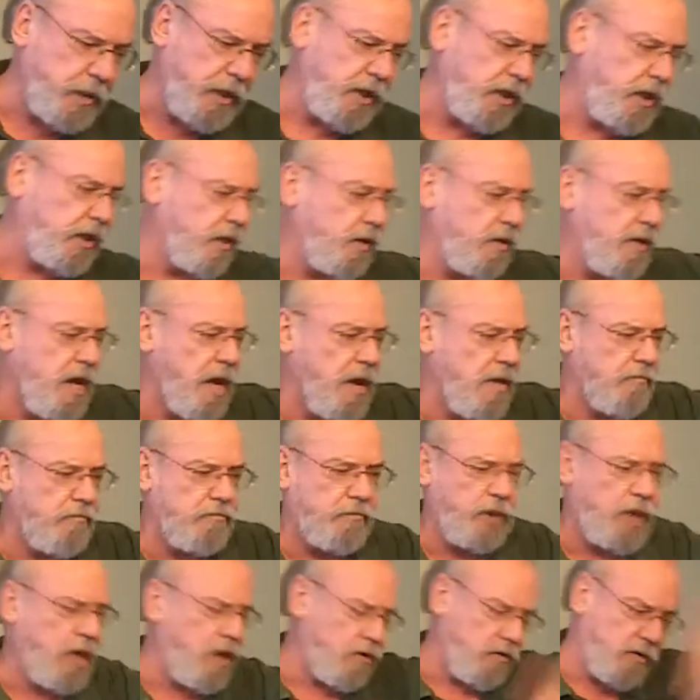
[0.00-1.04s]
to be
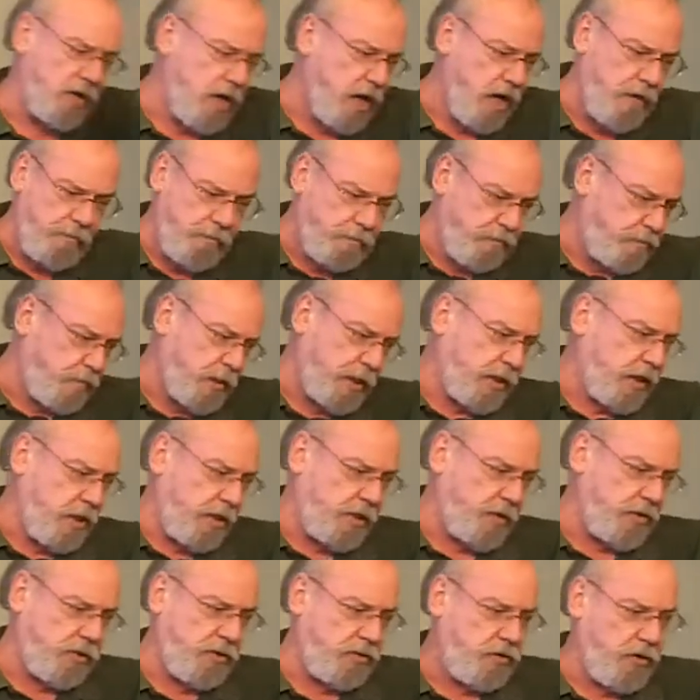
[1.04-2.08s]
blown up
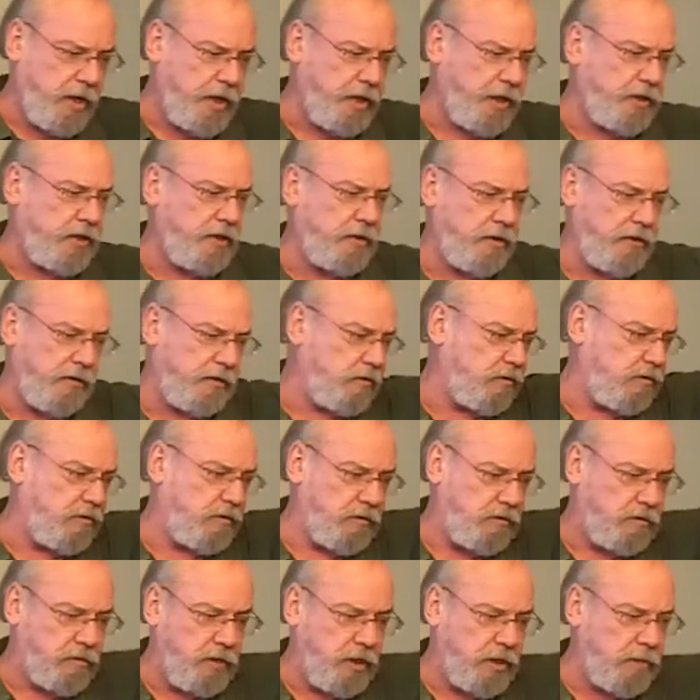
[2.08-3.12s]
because you're trying
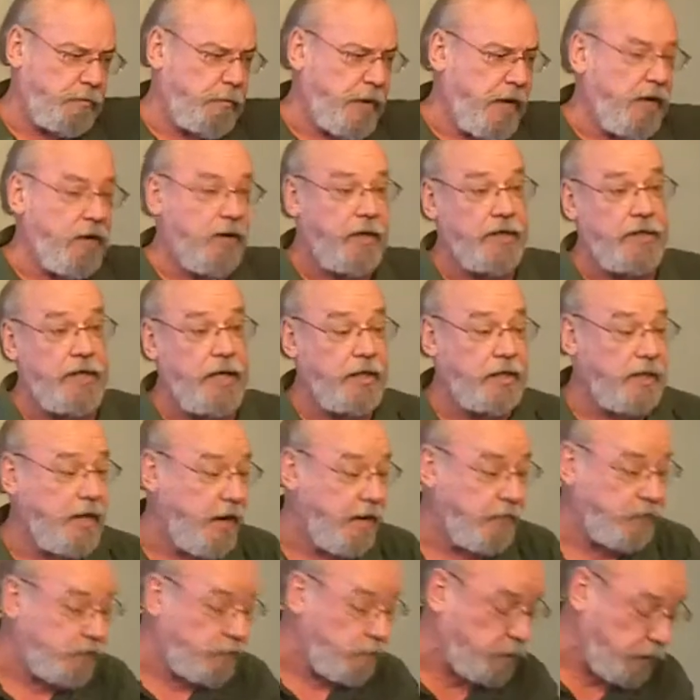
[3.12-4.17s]
to look better. It doesn't
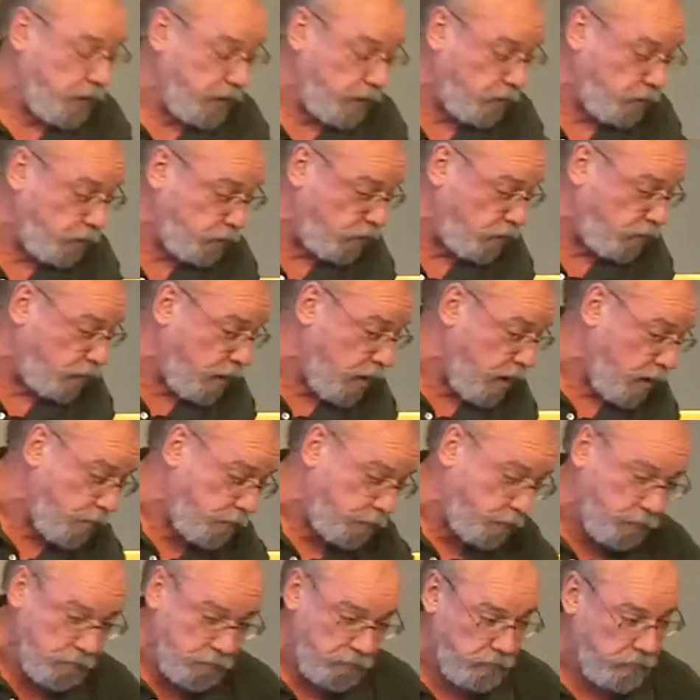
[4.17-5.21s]
have to be
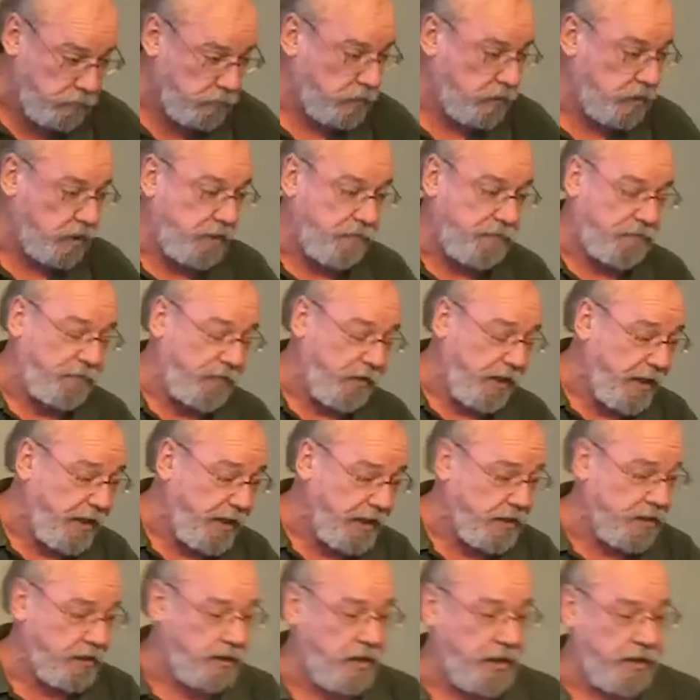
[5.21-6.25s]

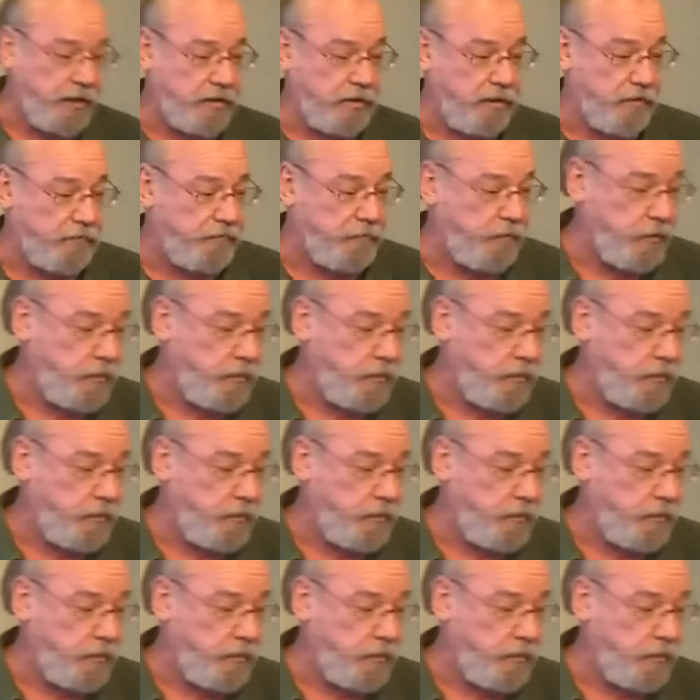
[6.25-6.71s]
deflated like the